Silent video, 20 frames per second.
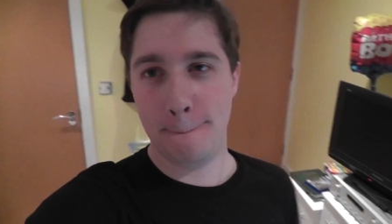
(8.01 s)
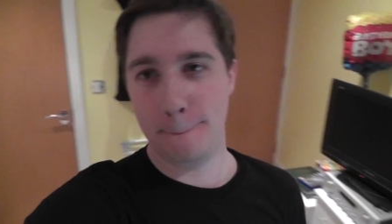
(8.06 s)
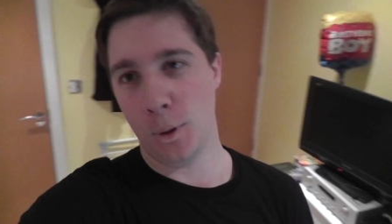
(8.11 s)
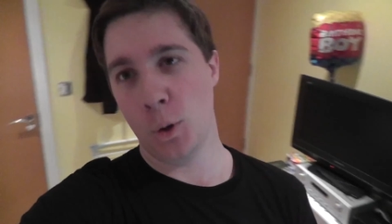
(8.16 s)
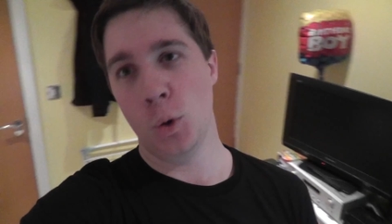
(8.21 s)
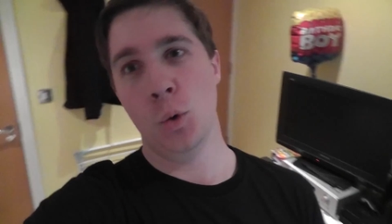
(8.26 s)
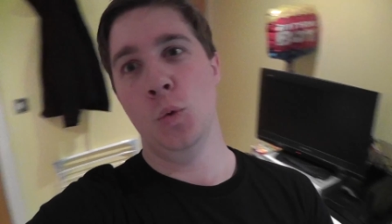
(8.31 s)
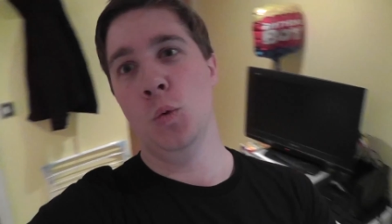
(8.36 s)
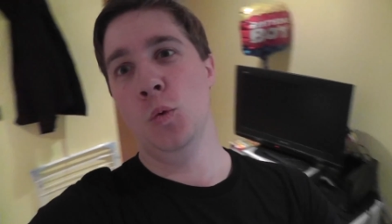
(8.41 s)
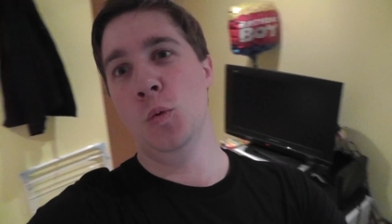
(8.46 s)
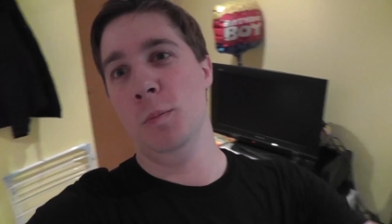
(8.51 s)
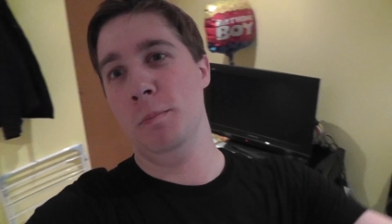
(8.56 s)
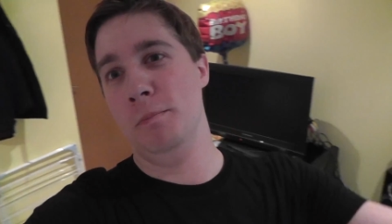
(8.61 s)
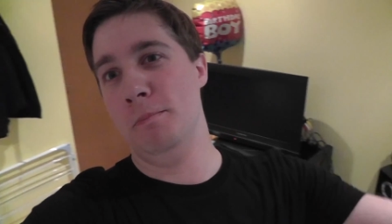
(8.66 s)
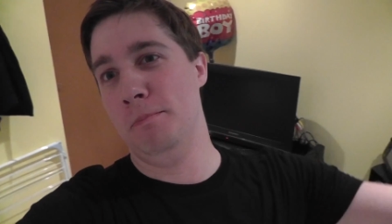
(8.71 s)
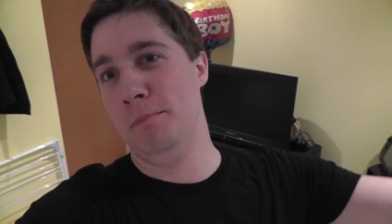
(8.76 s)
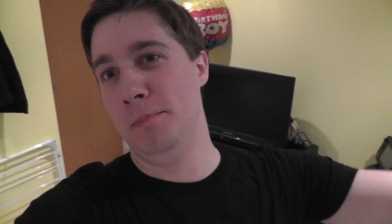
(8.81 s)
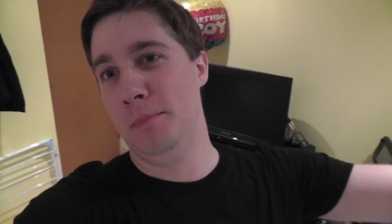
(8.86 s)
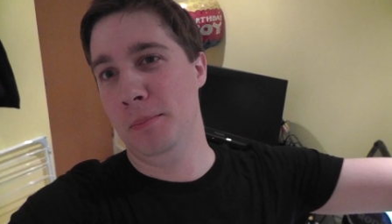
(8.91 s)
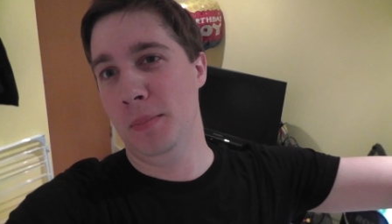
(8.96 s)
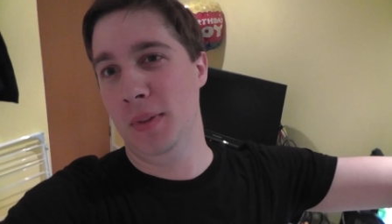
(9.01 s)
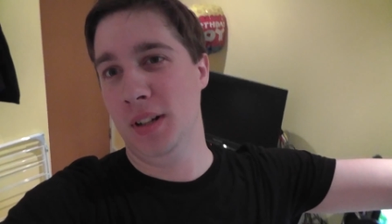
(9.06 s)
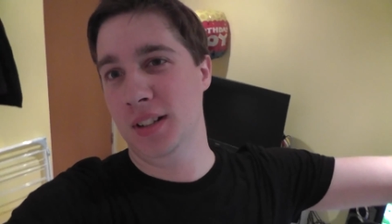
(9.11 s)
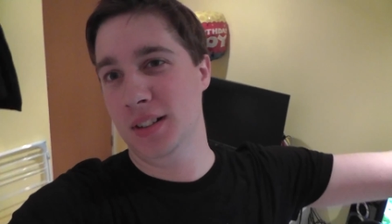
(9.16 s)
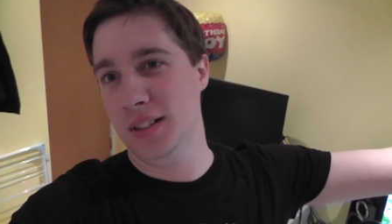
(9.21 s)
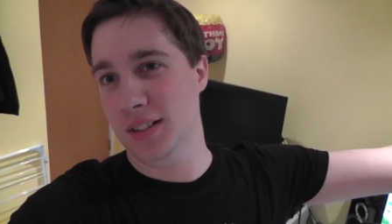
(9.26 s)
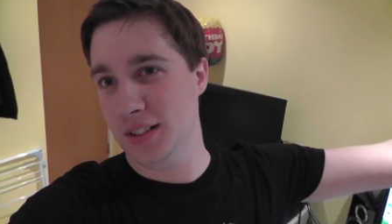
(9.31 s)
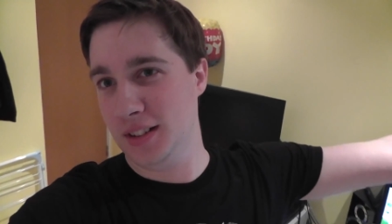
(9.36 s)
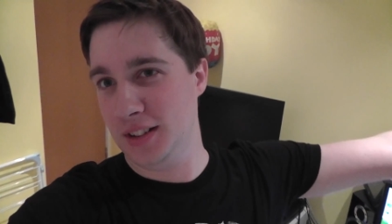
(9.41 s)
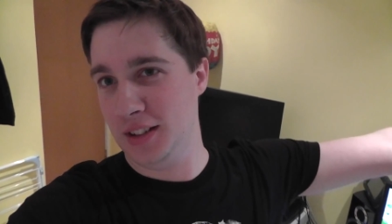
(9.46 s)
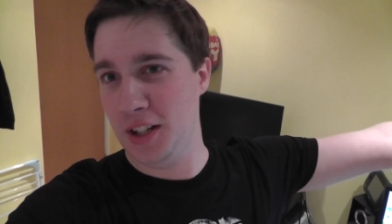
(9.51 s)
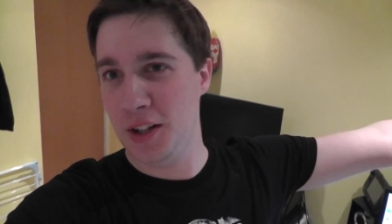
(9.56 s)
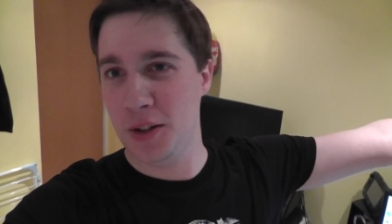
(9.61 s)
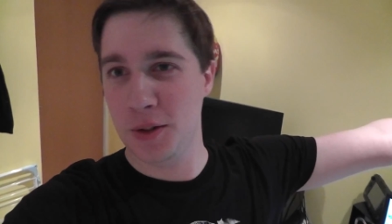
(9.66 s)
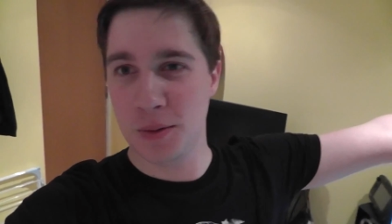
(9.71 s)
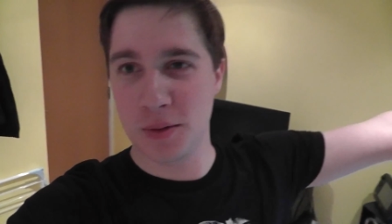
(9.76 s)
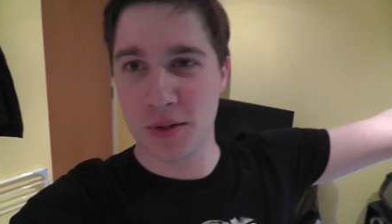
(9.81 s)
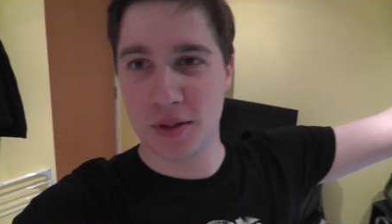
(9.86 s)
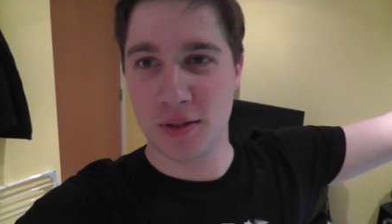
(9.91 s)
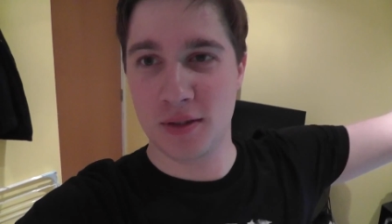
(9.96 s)
Boom!
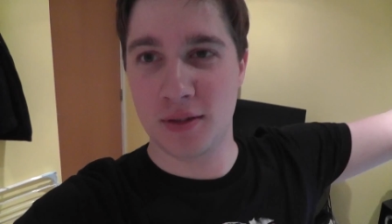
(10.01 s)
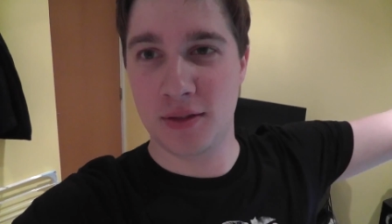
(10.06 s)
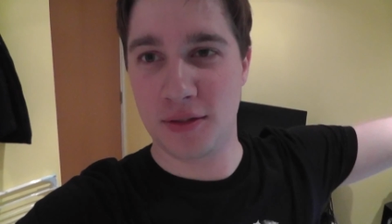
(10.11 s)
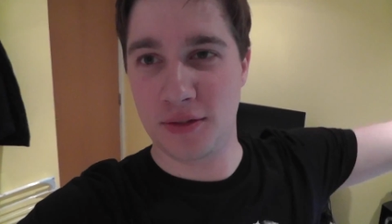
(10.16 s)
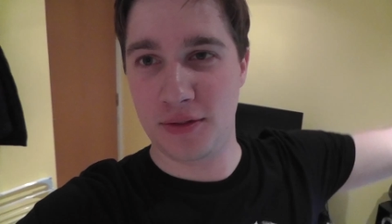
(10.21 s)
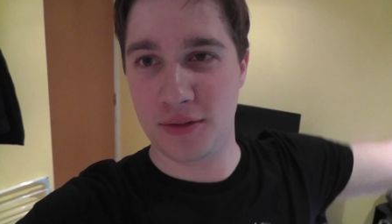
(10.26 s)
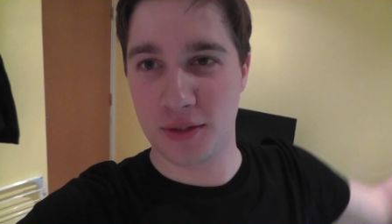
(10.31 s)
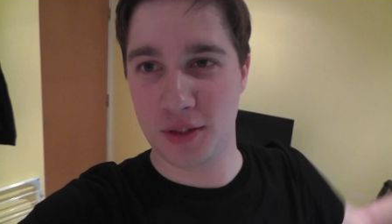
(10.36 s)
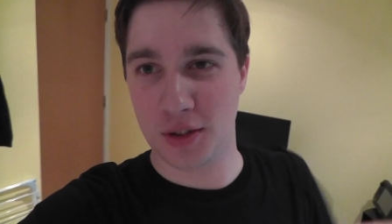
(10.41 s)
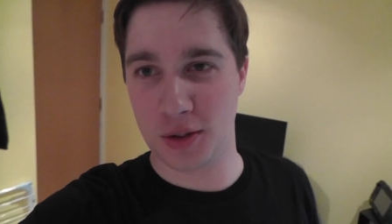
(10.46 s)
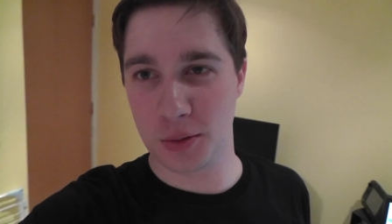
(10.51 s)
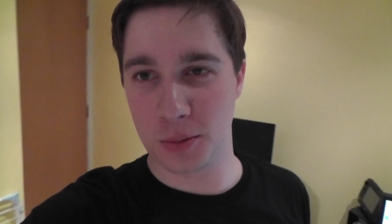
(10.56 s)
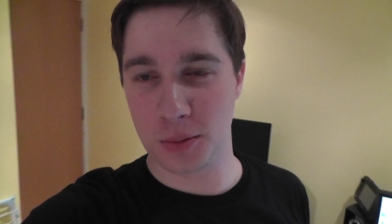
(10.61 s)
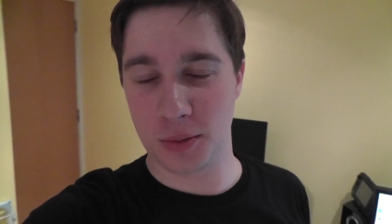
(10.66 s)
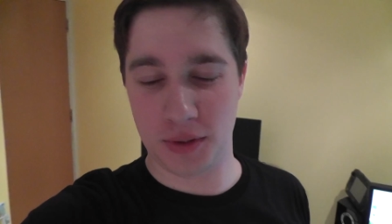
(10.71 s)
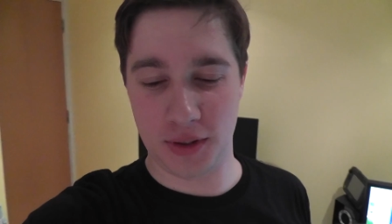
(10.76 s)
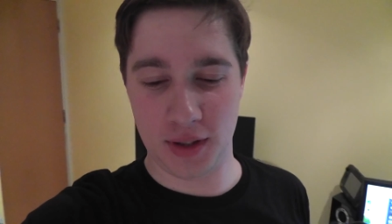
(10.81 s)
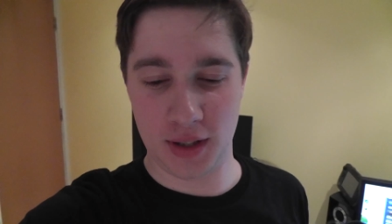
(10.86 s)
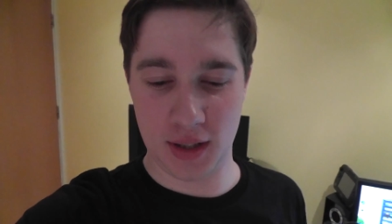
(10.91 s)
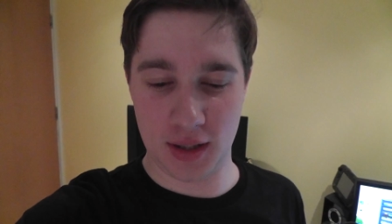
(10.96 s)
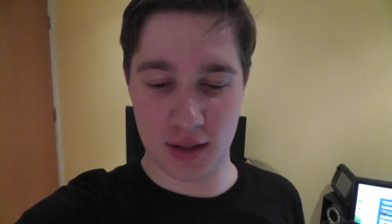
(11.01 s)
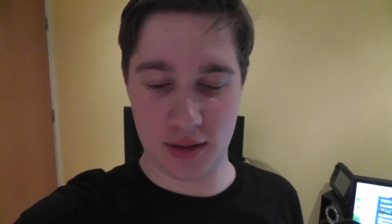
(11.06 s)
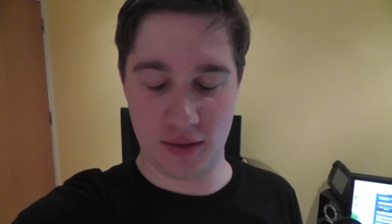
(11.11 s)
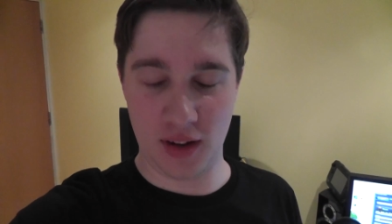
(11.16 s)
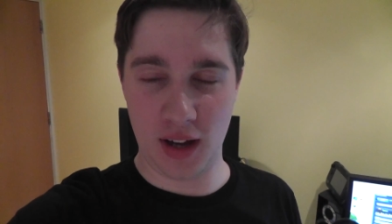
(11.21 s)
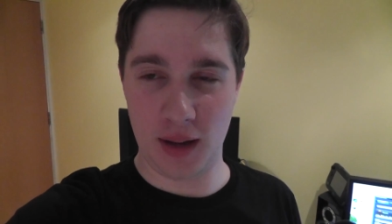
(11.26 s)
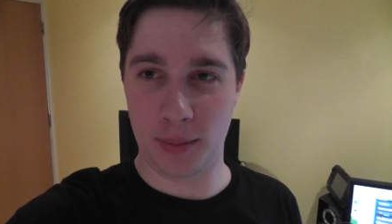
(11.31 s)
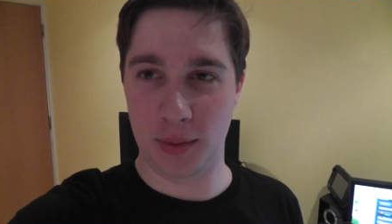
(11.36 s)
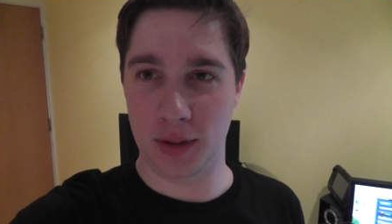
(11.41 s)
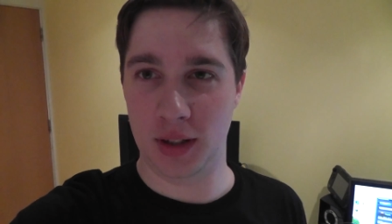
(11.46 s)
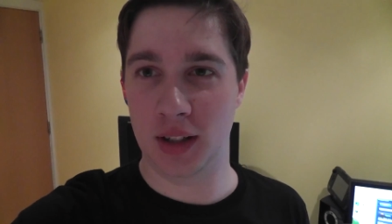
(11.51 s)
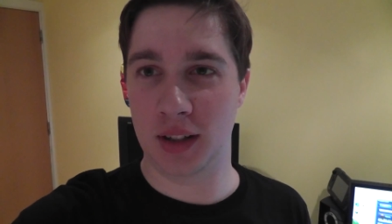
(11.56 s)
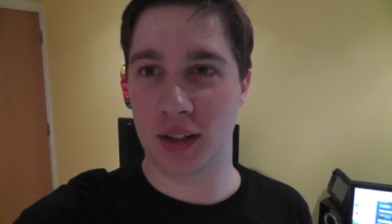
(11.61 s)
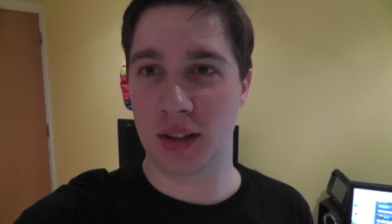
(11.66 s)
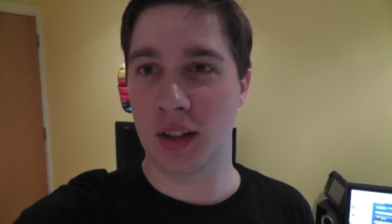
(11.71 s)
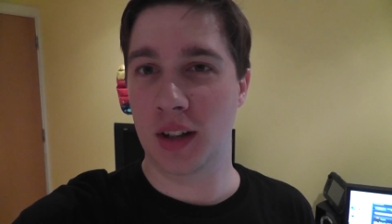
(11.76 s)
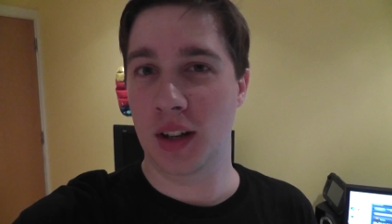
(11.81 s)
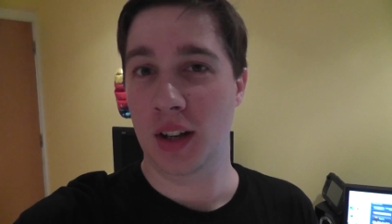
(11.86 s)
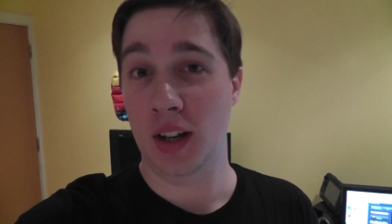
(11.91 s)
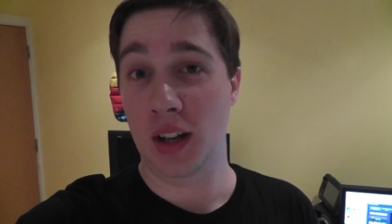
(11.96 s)
Loads of cool things are happening